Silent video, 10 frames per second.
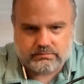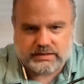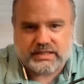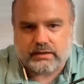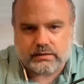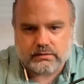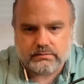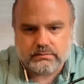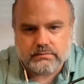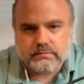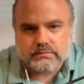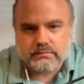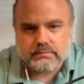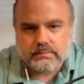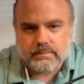year.
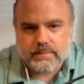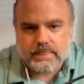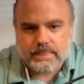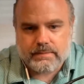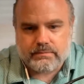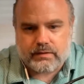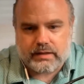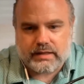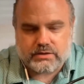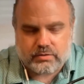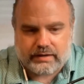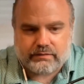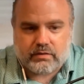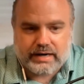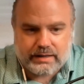All right, and so I
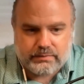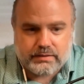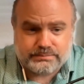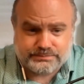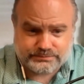grabbed